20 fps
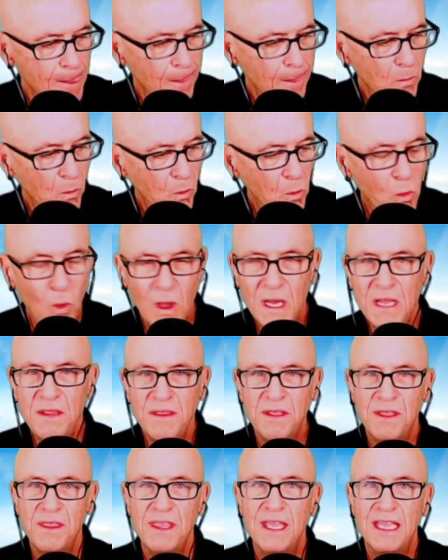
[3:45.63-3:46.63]
one of
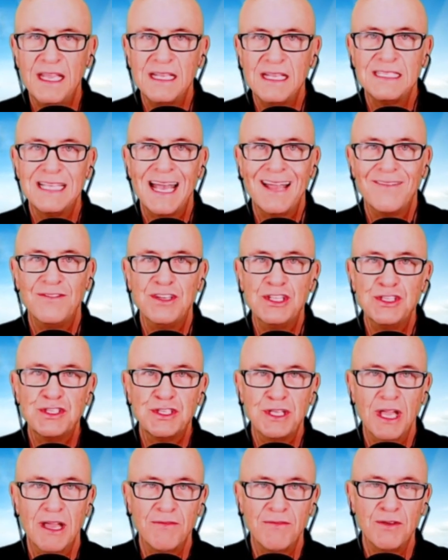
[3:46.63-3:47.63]
the things I've
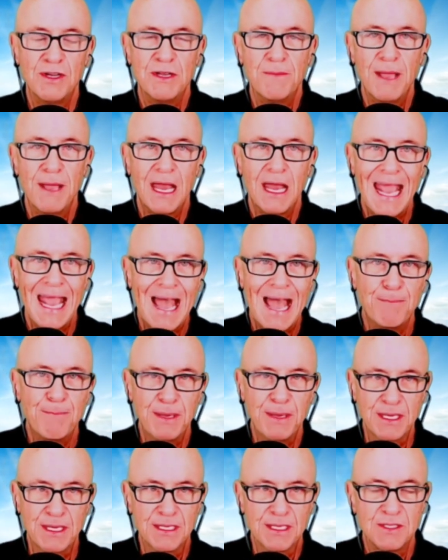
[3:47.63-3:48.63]
discovered about
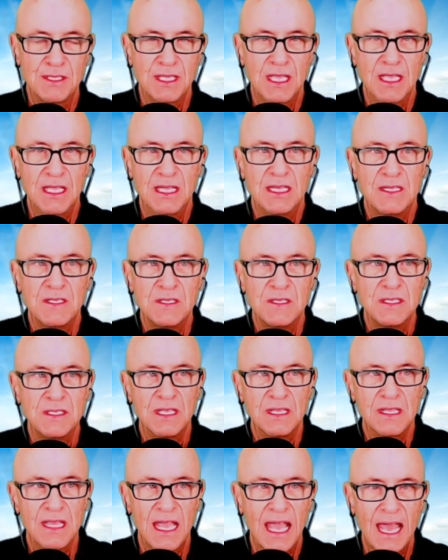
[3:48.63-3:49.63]
happiness is
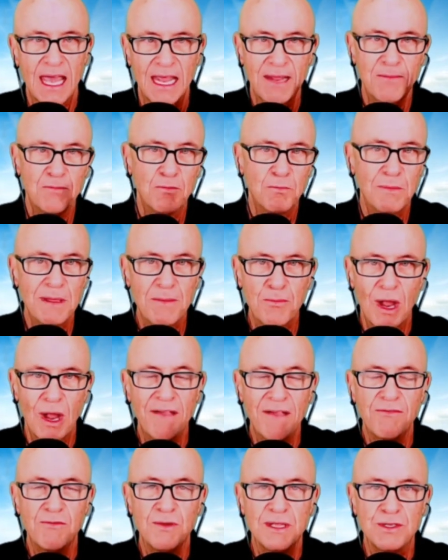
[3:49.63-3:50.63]
that, and remember,
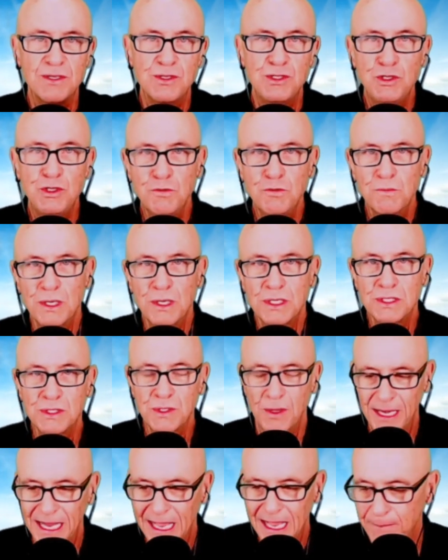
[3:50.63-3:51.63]
I've written two books
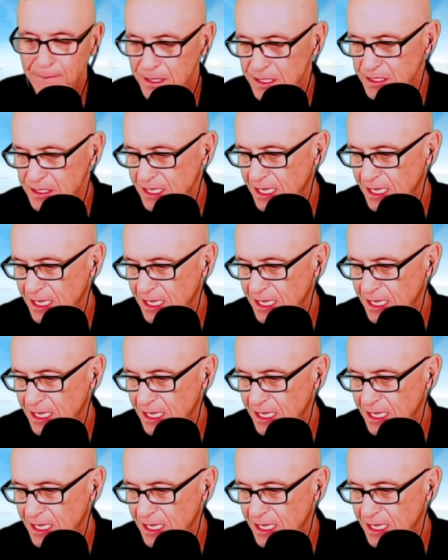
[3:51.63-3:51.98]
on happiness.